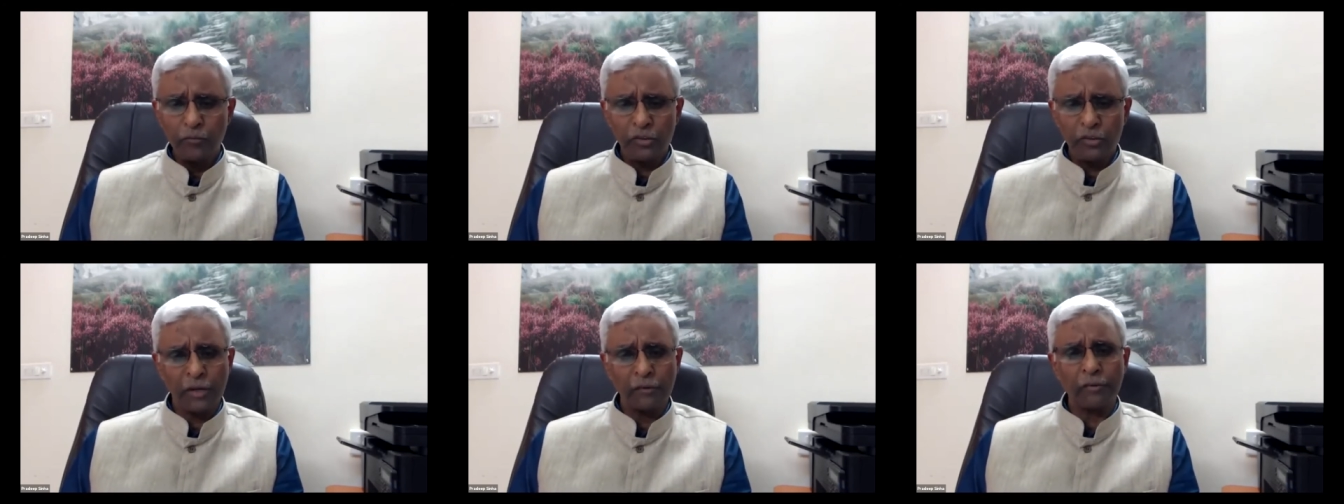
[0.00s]

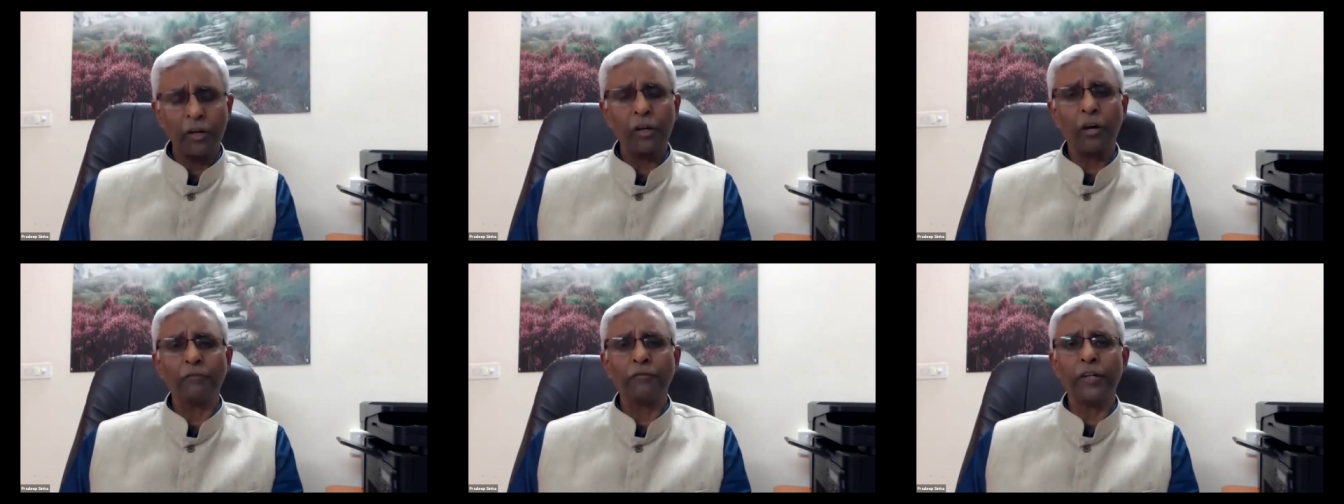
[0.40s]

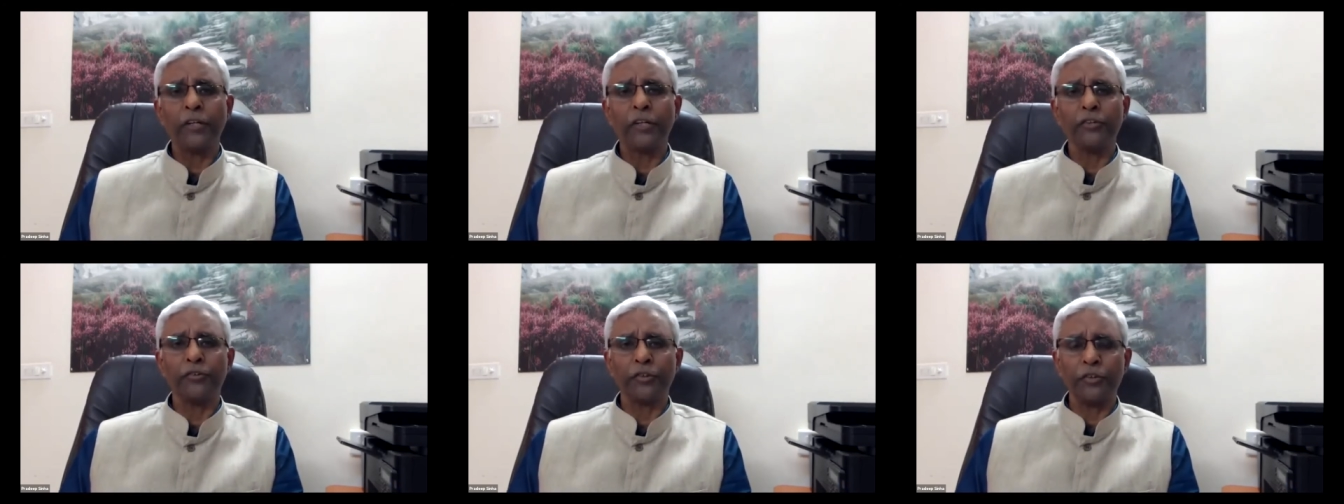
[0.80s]
several of the
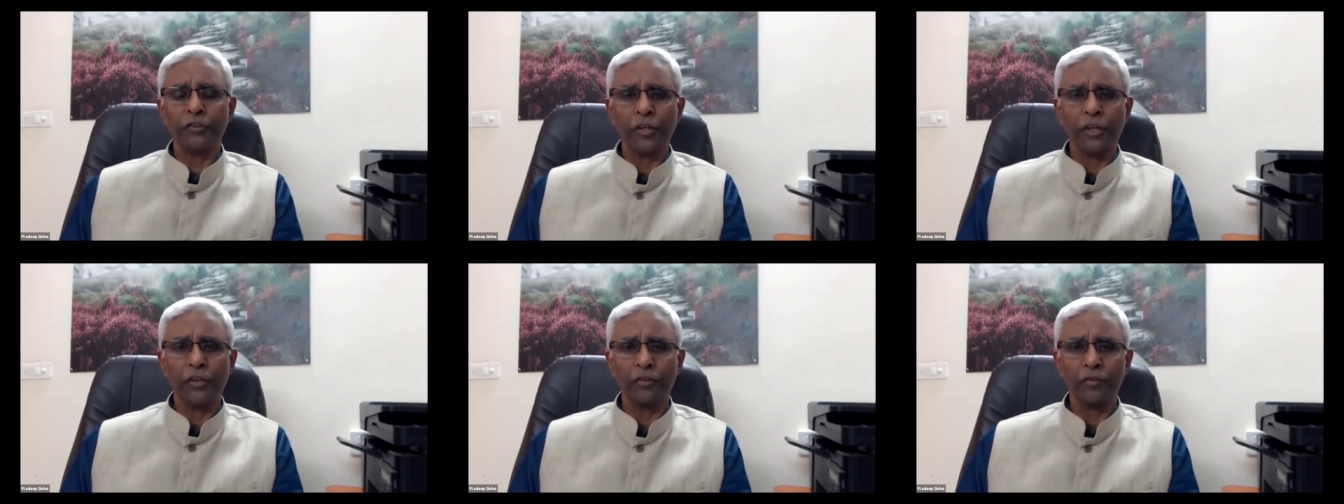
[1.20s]

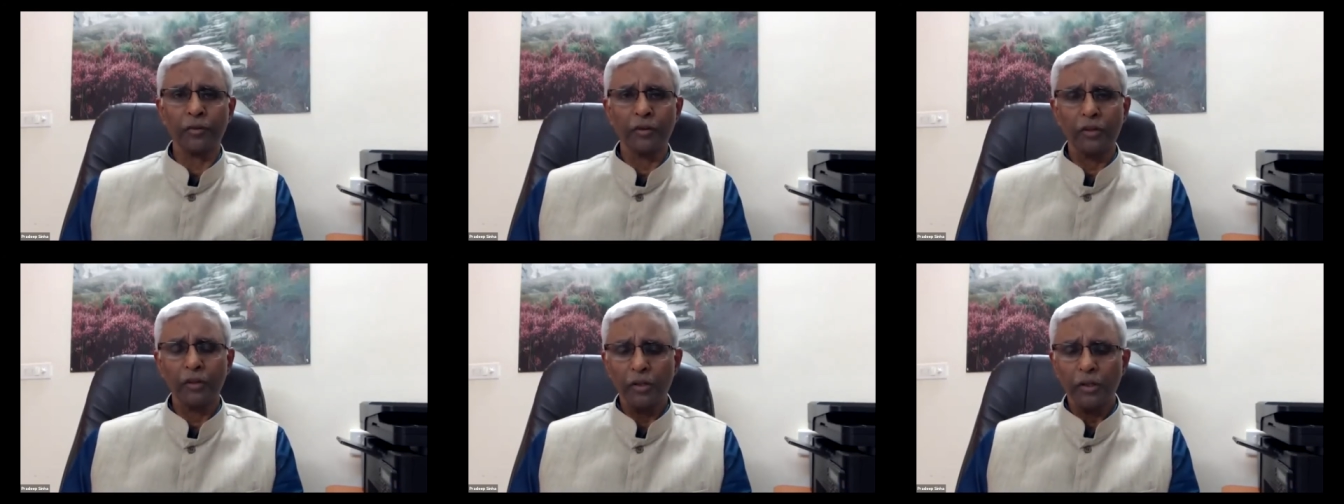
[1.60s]
diseases
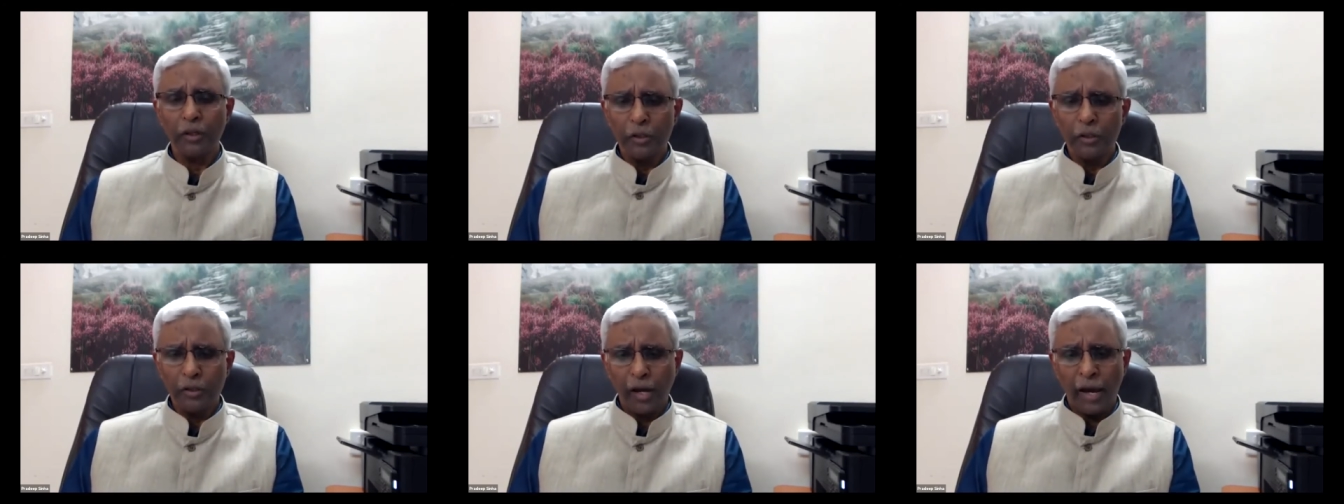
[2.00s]

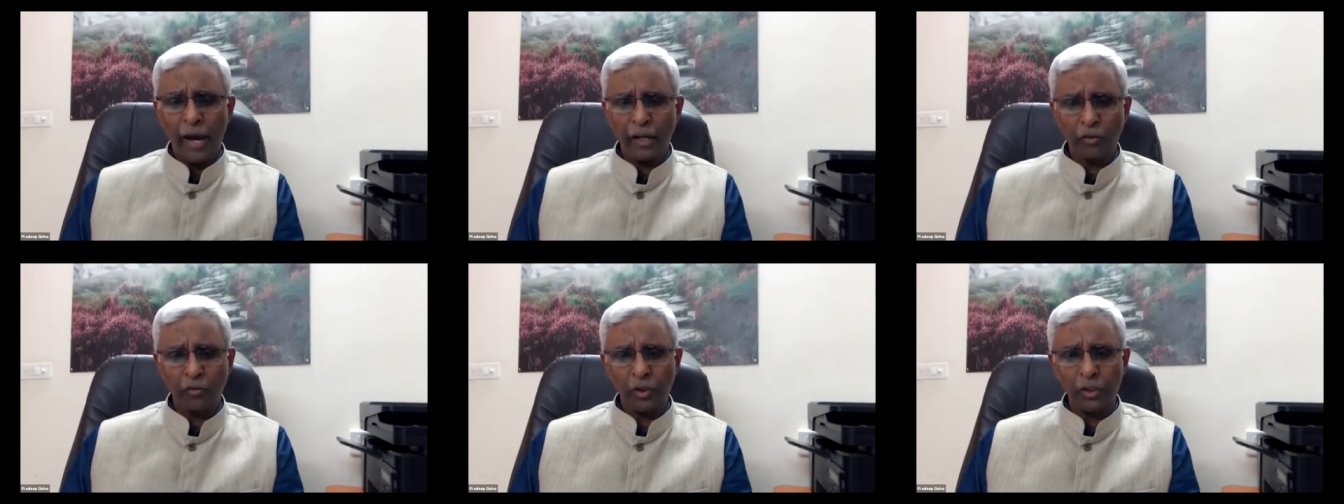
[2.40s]

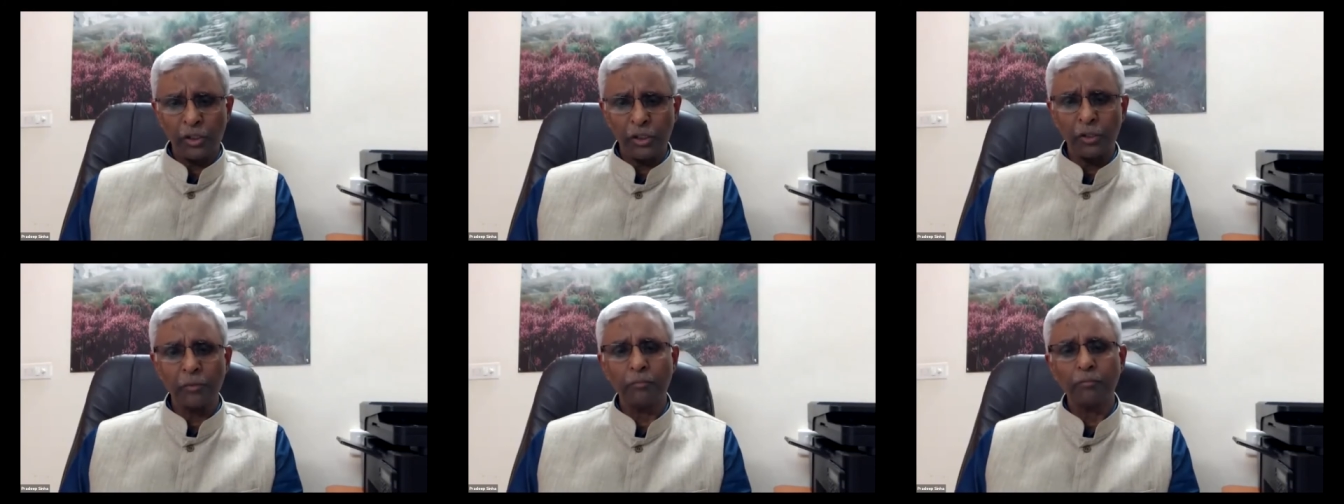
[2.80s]

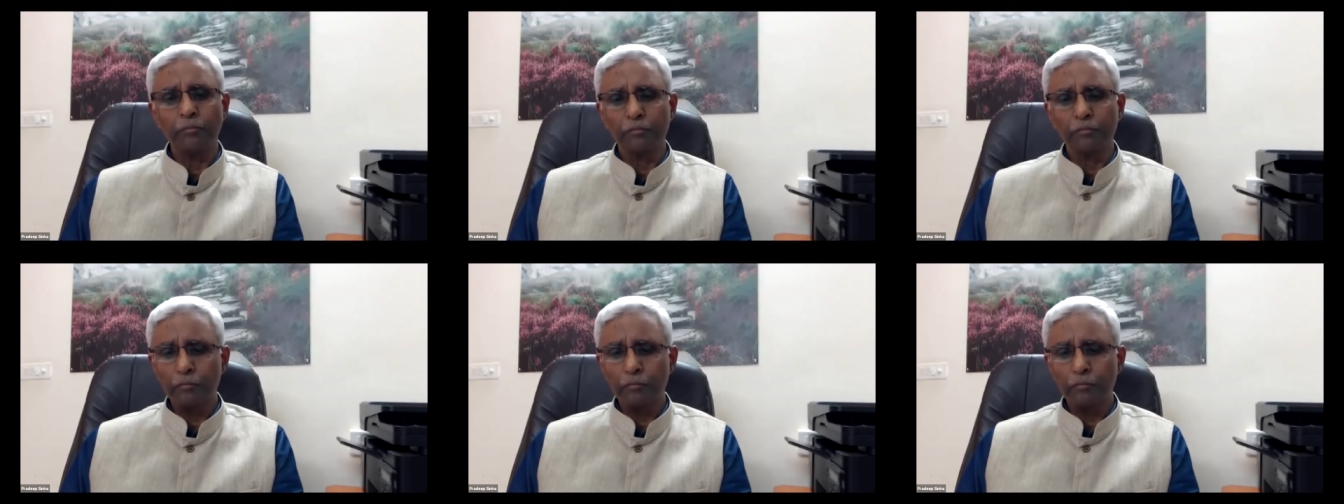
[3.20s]
actually